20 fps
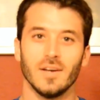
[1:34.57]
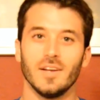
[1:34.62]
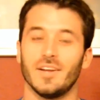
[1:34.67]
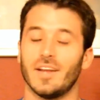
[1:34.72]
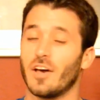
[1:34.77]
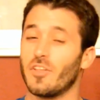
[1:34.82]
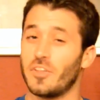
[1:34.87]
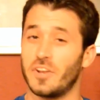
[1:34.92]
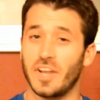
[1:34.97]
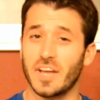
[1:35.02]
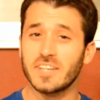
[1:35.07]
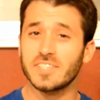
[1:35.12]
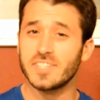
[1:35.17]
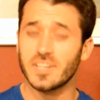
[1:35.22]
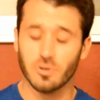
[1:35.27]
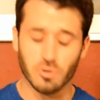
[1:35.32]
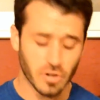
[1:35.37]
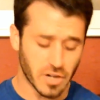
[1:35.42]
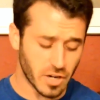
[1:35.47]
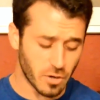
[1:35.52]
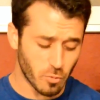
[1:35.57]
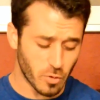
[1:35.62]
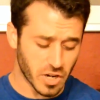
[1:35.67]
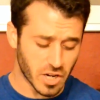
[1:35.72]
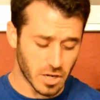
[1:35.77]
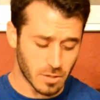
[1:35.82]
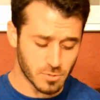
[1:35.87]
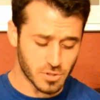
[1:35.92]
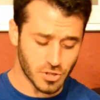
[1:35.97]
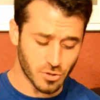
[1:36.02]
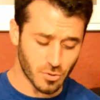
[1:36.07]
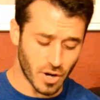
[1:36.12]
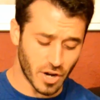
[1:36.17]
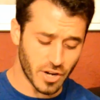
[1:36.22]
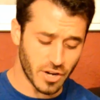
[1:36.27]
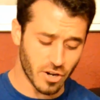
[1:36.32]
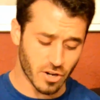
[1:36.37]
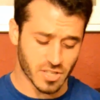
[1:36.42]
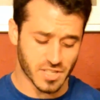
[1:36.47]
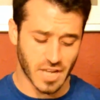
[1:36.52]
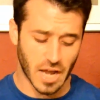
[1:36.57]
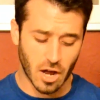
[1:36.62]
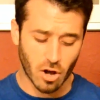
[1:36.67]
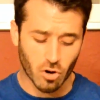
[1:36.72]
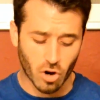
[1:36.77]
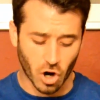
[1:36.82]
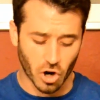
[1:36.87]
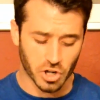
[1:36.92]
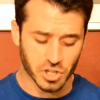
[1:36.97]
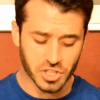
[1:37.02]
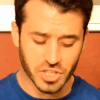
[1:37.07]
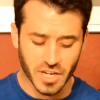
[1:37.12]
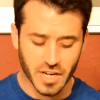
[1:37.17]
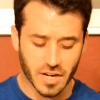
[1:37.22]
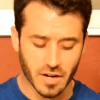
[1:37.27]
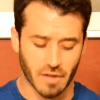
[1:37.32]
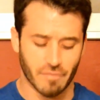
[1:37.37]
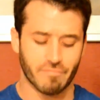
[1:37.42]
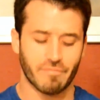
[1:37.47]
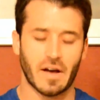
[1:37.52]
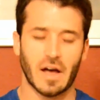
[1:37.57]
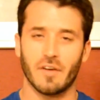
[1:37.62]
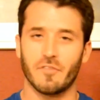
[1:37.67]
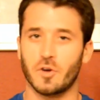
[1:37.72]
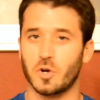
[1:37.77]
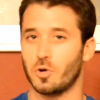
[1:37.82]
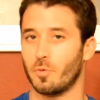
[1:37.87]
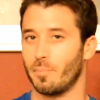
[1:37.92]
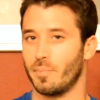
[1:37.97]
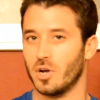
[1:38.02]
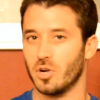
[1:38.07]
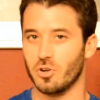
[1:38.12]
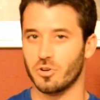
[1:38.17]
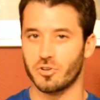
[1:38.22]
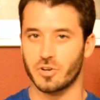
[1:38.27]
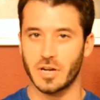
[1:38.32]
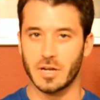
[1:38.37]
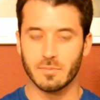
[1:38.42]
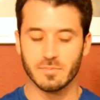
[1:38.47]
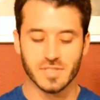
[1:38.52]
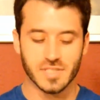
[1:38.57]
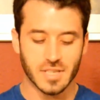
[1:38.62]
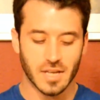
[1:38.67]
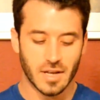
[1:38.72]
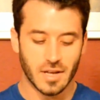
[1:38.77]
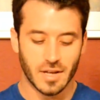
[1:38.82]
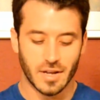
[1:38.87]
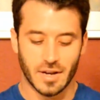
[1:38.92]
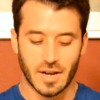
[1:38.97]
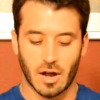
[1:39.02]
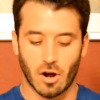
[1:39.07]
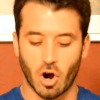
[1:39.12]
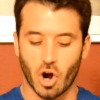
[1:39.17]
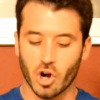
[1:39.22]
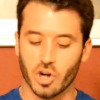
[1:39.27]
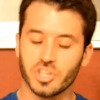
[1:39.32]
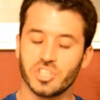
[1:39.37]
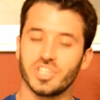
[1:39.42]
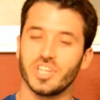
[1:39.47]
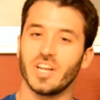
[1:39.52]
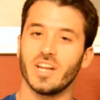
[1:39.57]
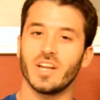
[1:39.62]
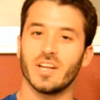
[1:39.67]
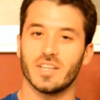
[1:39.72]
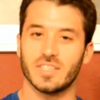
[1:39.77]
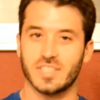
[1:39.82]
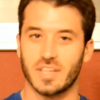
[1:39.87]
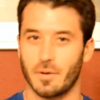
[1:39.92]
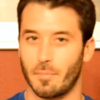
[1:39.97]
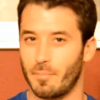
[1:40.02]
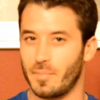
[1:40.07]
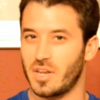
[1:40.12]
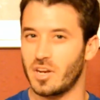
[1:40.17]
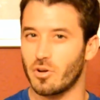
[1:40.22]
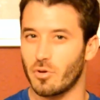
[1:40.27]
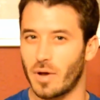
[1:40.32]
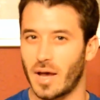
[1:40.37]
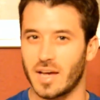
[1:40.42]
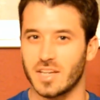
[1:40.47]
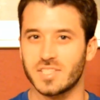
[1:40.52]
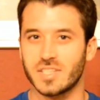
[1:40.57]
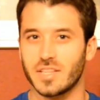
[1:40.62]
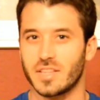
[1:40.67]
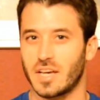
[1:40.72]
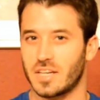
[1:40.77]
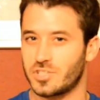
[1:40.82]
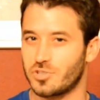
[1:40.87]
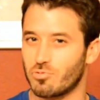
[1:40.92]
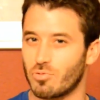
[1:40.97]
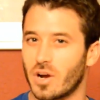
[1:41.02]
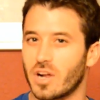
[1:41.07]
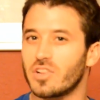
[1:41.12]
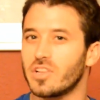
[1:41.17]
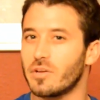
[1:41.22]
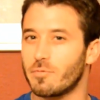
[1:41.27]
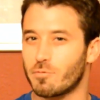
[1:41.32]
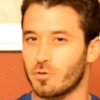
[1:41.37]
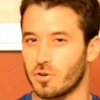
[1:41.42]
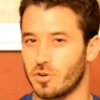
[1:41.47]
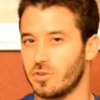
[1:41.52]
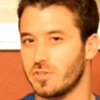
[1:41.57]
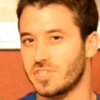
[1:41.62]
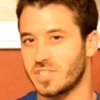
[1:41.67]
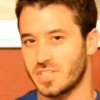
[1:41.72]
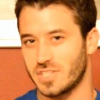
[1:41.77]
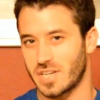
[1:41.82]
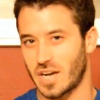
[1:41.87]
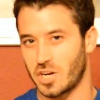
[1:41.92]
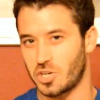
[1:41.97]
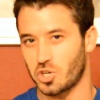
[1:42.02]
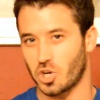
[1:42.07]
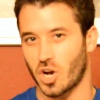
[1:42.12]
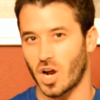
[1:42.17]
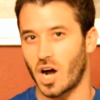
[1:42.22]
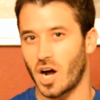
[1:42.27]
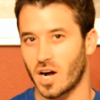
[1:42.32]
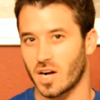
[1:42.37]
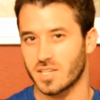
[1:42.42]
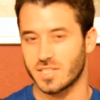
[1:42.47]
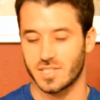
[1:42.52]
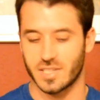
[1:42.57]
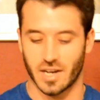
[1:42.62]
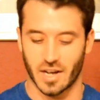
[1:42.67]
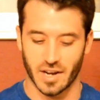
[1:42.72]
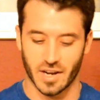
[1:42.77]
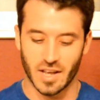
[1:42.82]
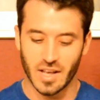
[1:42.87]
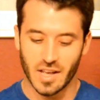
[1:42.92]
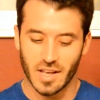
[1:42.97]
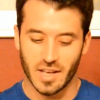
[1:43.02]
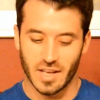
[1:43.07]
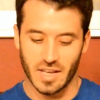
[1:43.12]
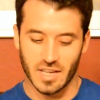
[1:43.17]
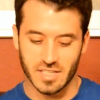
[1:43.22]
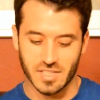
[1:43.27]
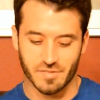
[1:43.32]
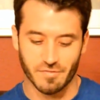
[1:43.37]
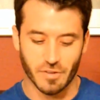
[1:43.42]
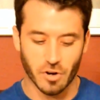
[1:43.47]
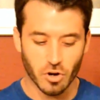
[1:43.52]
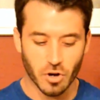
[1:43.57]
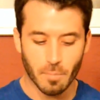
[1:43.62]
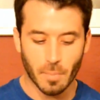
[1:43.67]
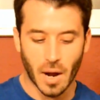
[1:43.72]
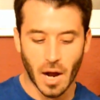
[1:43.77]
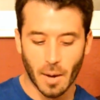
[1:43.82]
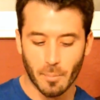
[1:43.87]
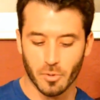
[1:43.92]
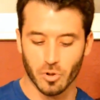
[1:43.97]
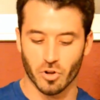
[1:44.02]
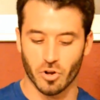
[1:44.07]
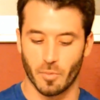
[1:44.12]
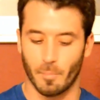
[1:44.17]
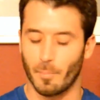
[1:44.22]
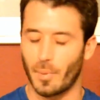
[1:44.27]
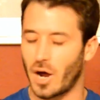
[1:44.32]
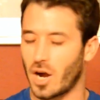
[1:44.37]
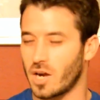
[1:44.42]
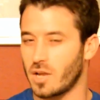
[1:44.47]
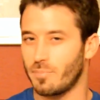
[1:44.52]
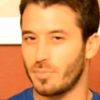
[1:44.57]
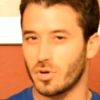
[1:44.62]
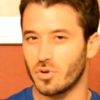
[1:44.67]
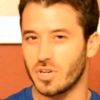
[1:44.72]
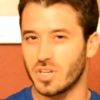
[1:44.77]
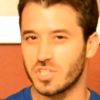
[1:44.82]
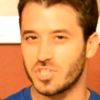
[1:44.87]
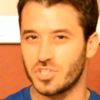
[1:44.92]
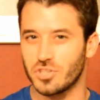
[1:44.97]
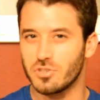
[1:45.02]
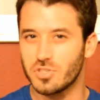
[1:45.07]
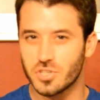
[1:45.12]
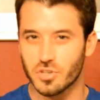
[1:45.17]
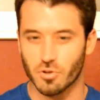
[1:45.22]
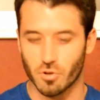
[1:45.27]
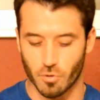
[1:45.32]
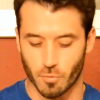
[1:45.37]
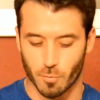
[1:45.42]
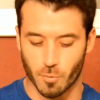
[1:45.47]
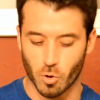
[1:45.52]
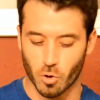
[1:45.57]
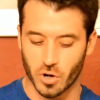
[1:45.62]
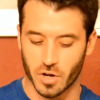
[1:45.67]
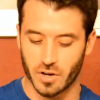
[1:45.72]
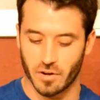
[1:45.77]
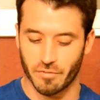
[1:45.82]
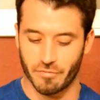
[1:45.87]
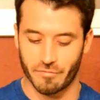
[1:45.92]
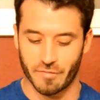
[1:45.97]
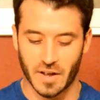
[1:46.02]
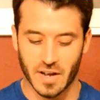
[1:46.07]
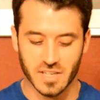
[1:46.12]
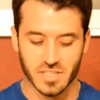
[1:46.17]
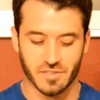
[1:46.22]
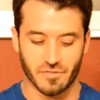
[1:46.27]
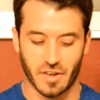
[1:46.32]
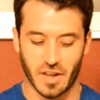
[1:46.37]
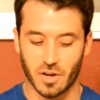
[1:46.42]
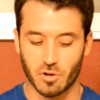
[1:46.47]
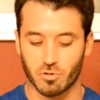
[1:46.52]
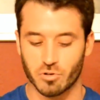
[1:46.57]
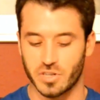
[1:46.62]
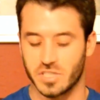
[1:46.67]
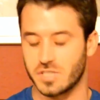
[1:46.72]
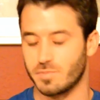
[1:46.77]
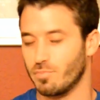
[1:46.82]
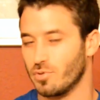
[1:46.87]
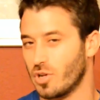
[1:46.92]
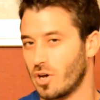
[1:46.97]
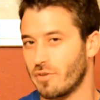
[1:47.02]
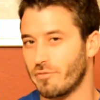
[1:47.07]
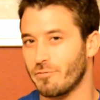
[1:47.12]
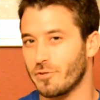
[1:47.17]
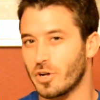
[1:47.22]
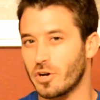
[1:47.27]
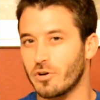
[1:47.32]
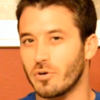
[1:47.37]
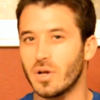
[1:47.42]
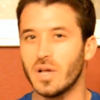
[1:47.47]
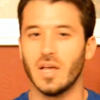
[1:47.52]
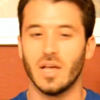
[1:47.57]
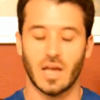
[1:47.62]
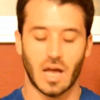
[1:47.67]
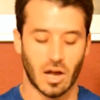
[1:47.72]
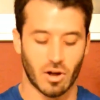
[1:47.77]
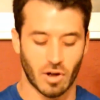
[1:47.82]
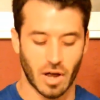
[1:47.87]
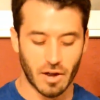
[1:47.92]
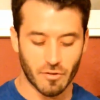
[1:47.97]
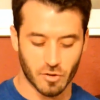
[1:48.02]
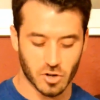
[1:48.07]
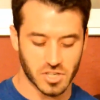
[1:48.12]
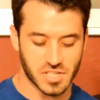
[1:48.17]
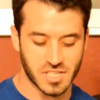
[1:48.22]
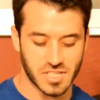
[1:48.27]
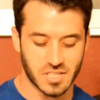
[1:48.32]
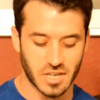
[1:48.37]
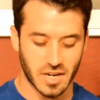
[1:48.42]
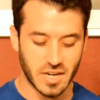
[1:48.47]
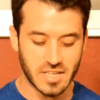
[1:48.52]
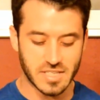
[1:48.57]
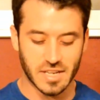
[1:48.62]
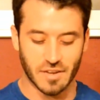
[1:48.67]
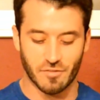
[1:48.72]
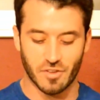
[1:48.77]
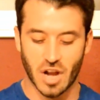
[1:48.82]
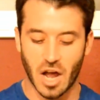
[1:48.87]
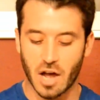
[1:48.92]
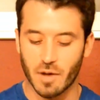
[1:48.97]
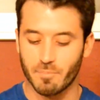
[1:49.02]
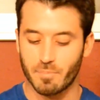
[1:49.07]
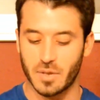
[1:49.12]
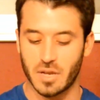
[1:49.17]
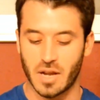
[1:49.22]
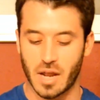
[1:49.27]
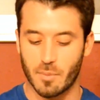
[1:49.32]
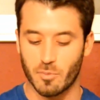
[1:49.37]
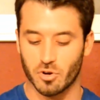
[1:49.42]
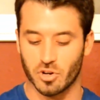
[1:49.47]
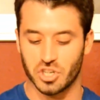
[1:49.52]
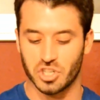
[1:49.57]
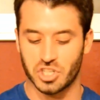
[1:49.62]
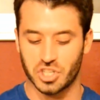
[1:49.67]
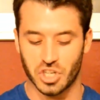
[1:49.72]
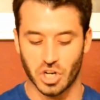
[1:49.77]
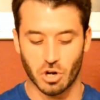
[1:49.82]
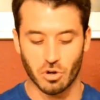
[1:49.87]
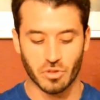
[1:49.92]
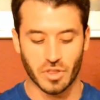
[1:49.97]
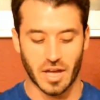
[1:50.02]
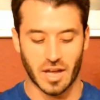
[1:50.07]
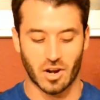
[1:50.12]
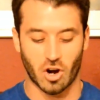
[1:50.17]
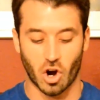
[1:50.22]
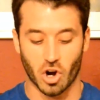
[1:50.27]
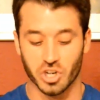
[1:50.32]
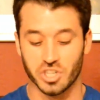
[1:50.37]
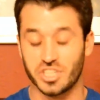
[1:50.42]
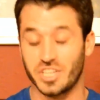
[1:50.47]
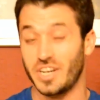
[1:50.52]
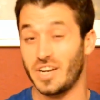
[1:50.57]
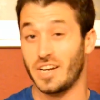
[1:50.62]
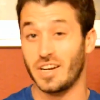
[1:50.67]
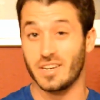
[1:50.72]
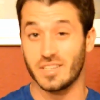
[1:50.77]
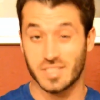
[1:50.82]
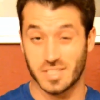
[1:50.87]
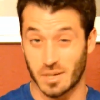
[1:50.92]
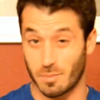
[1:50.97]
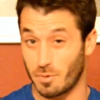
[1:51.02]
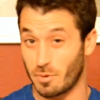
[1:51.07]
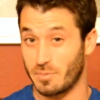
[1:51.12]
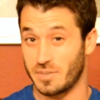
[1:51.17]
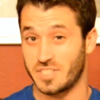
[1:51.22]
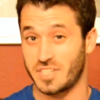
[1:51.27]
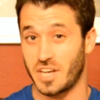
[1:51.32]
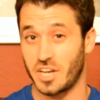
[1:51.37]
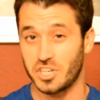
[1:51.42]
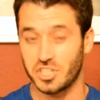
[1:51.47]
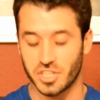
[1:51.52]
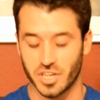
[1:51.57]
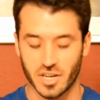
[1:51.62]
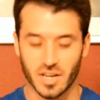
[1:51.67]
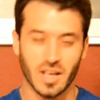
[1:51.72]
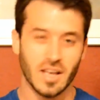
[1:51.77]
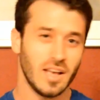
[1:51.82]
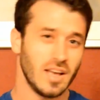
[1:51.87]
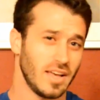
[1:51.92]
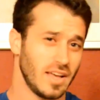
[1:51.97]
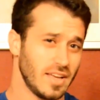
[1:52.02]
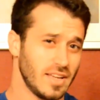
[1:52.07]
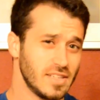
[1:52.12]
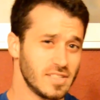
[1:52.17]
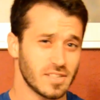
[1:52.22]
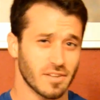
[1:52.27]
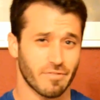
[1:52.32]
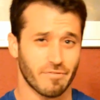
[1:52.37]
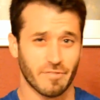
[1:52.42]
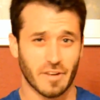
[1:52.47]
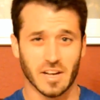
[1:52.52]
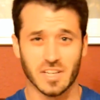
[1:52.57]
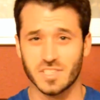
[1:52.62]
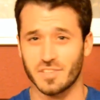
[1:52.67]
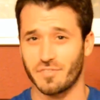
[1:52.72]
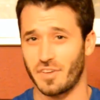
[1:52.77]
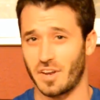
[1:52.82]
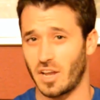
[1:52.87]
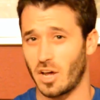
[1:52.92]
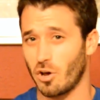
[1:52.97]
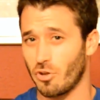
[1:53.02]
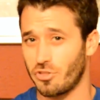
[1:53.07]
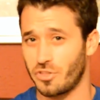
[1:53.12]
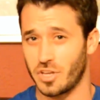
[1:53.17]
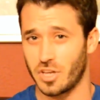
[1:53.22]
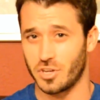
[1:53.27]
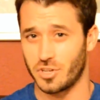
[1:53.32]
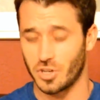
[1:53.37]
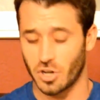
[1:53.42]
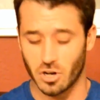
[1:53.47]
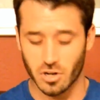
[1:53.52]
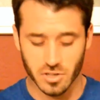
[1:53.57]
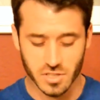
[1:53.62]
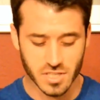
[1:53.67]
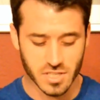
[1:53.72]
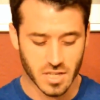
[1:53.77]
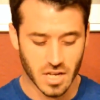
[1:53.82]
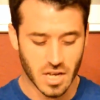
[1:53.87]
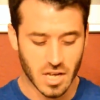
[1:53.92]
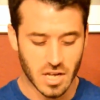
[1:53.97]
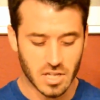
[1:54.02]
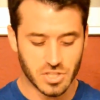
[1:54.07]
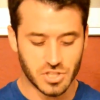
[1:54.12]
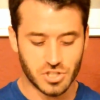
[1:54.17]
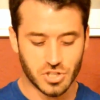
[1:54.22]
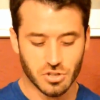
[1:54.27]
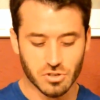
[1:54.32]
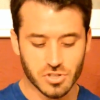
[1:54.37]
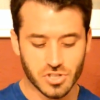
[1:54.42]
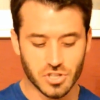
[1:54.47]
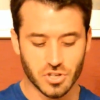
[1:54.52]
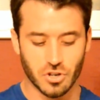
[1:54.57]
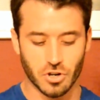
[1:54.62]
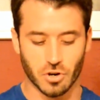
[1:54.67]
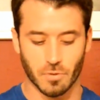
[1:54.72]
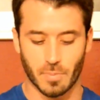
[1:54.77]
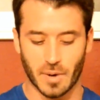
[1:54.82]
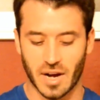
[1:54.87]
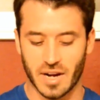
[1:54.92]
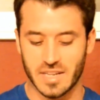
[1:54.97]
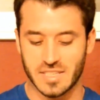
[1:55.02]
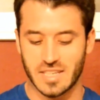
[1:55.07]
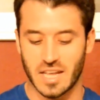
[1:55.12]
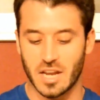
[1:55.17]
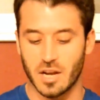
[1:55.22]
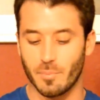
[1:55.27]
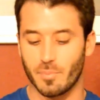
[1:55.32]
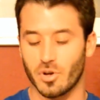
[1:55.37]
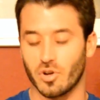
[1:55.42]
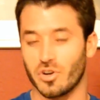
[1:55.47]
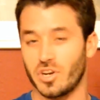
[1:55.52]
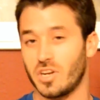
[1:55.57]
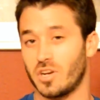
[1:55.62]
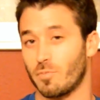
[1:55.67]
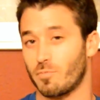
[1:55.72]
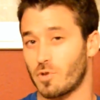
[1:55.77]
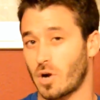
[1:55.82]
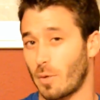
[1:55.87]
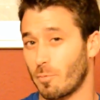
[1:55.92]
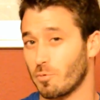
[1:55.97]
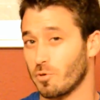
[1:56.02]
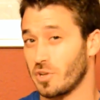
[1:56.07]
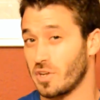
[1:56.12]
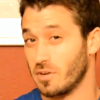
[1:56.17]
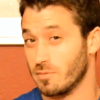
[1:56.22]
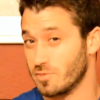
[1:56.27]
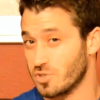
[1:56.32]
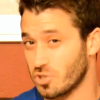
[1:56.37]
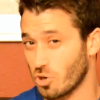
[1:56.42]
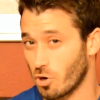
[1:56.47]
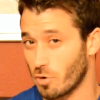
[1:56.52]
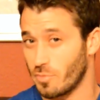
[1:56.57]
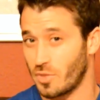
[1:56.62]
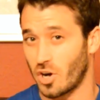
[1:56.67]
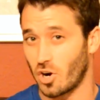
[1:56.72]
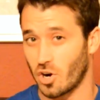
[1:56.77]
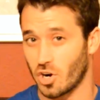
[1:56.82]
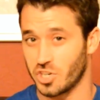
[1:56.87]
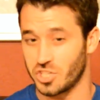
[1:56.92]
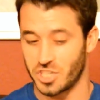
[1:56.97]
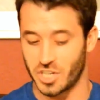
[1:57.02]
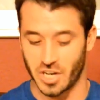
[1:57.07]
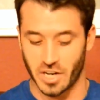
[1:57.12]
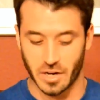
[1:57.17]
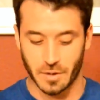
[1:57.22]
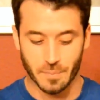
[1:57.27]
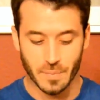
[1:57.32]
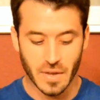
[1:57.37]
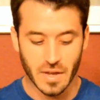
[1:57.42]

Now, the next ingredient we come to on here is L-Arginine at 500 milligrams. Now, arginine is an amino acid that directly produces nitric oxide. It's very popular in bodybuilding due to the reported effect of increased blood flow. However, studies have not been able to show that arginine supplementation is effective in healthy adults due to your body's inability to properly absorb the arginine.